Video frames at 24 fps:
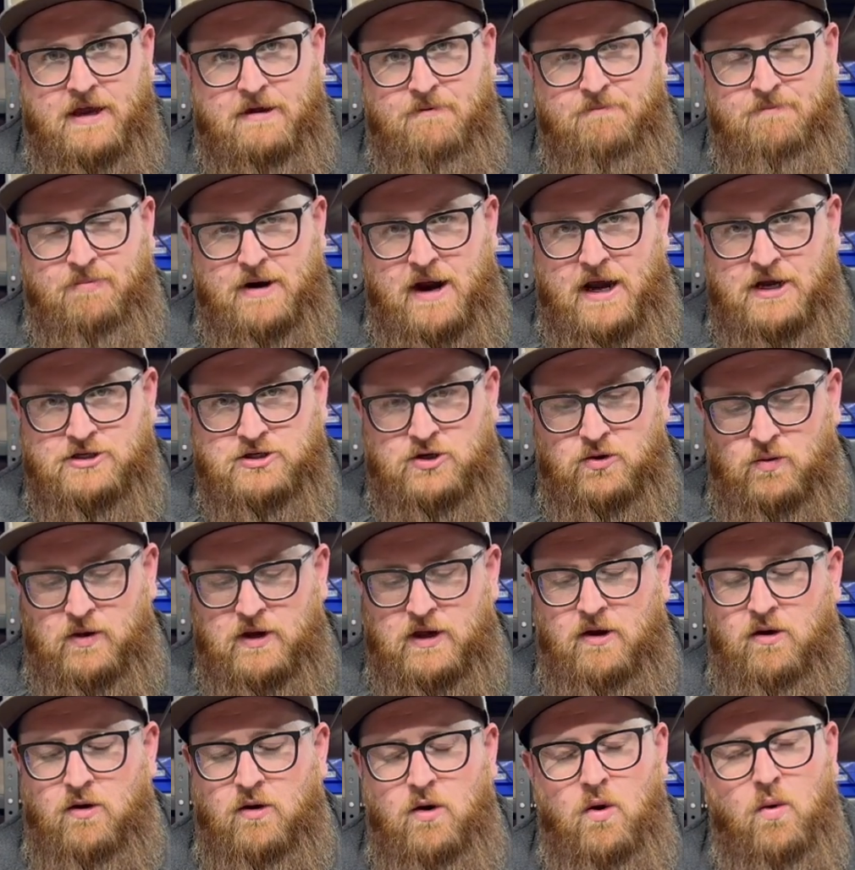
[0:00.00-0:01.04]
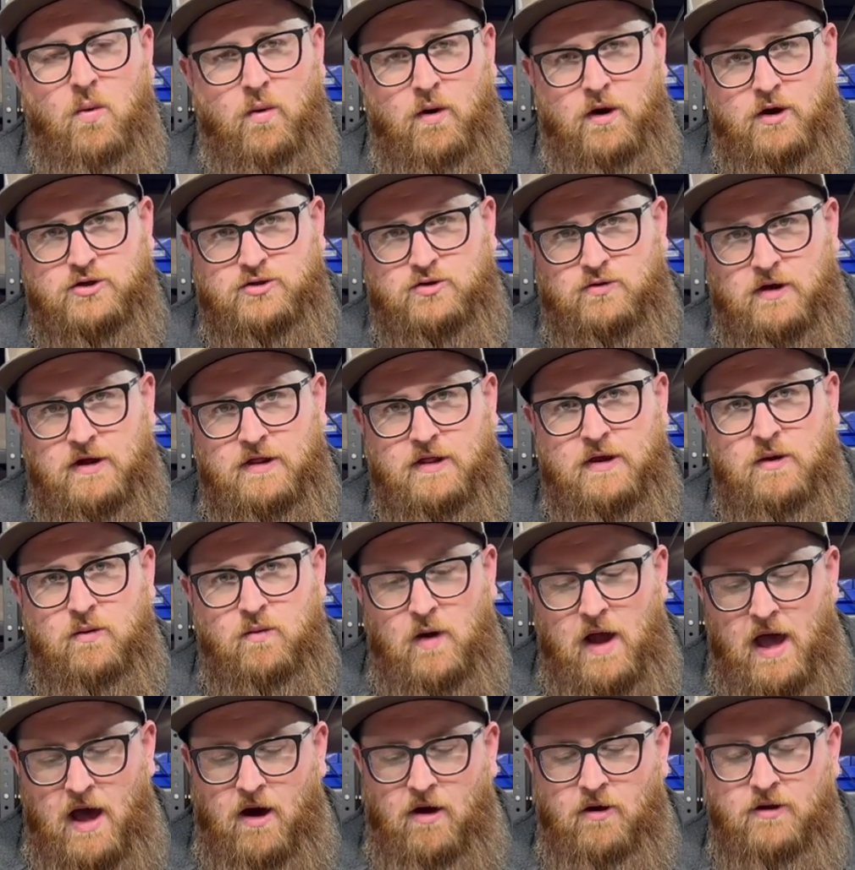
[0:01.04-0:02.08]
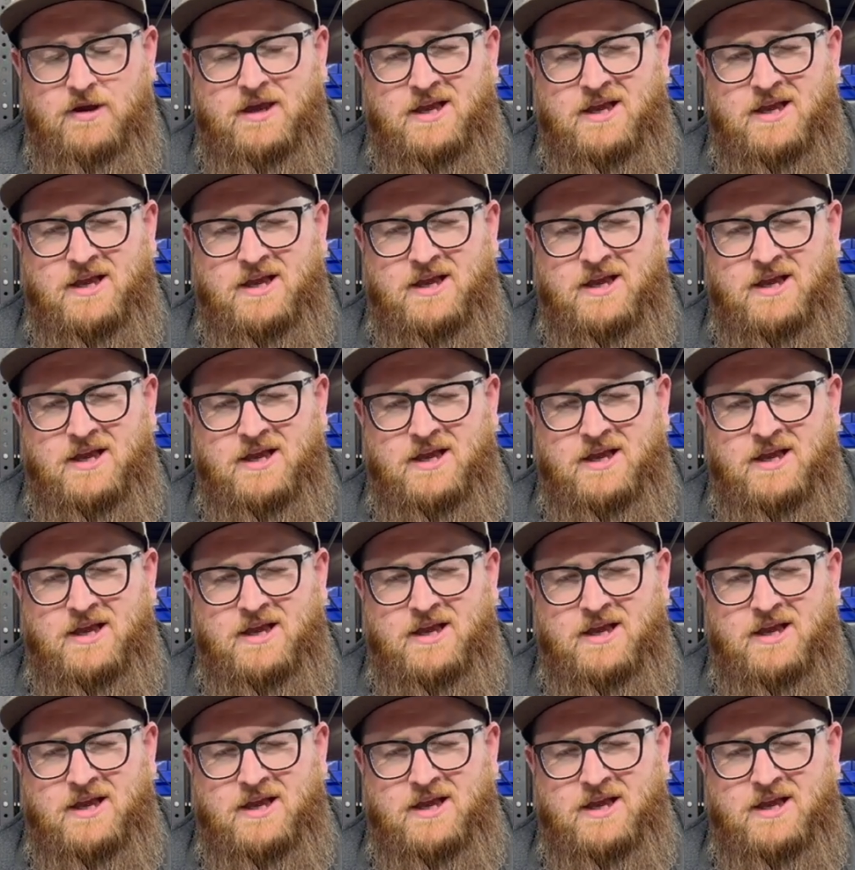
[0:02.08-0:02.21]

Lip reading: compressor wheel, works really well.